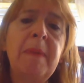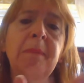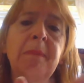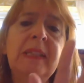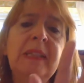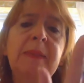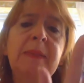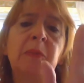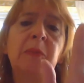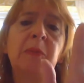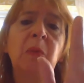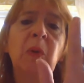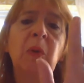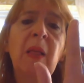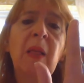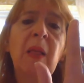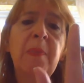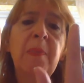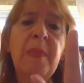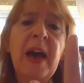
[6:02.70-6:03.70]
small,
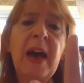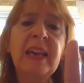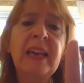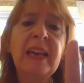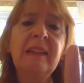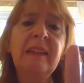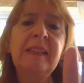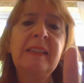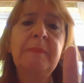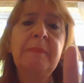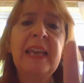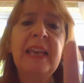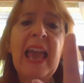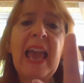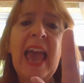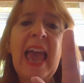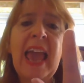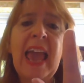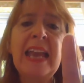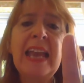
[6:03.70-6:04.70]
and that gives me
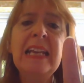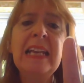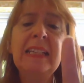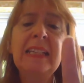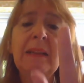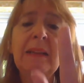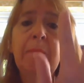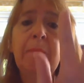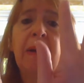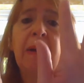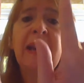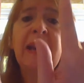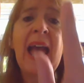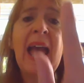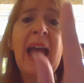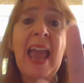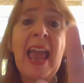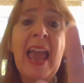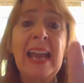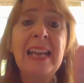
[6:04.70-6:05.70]
8. Mine are
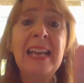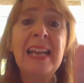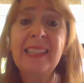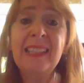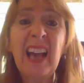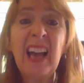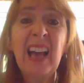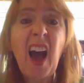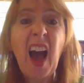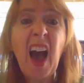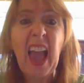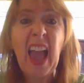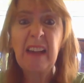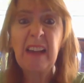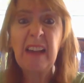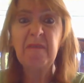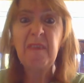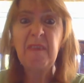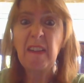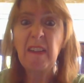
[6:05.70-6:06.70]
8. I
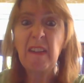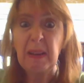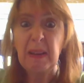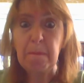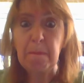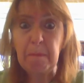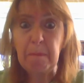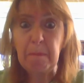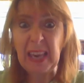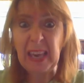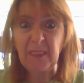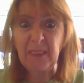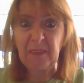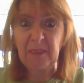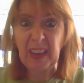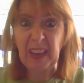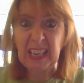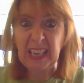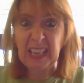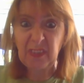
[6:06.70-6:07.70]
have very big
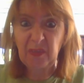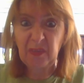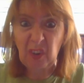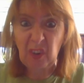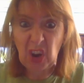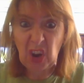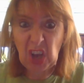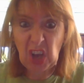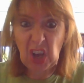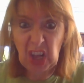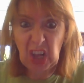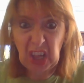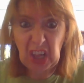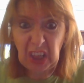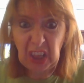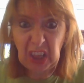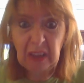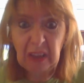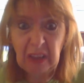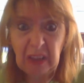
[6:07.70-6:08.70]
feet for a
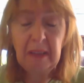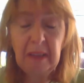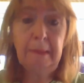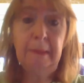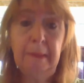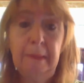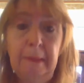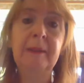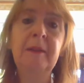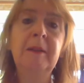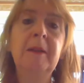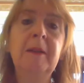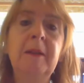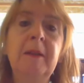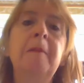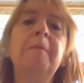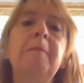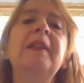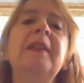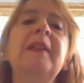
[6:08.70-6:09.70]
girl,
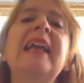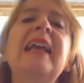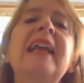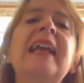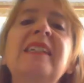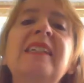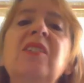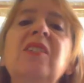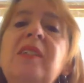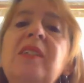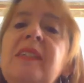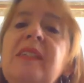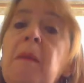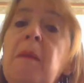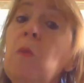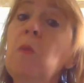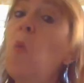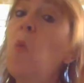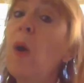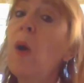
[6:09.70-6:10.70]
but that's because
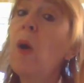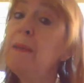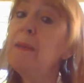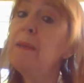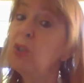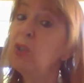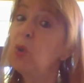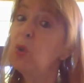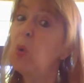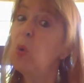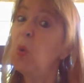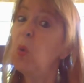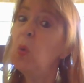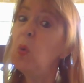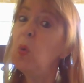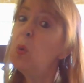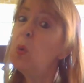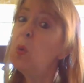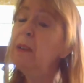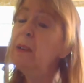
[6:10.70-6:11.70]
I'm quite
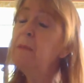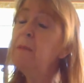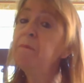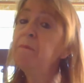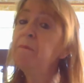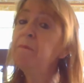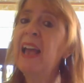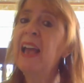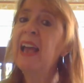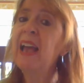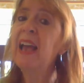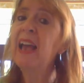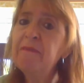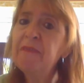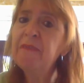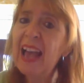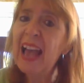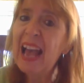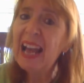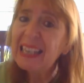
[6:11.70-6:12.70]
tall, and
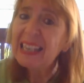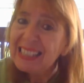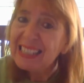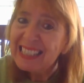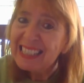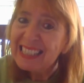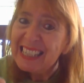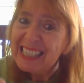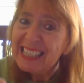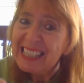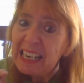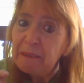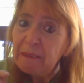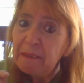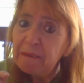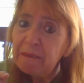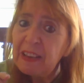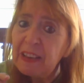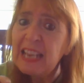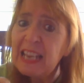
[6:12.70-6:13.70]
if I had teeny
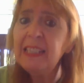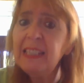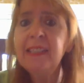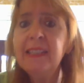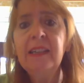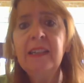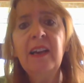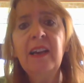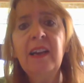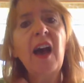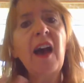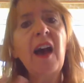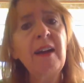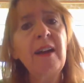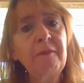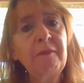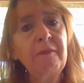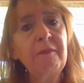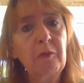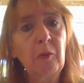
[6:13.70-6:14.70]
feet
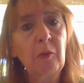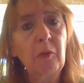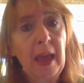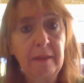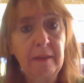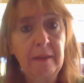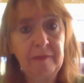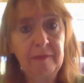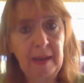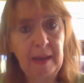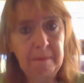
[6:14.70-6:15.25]
I'd fall over.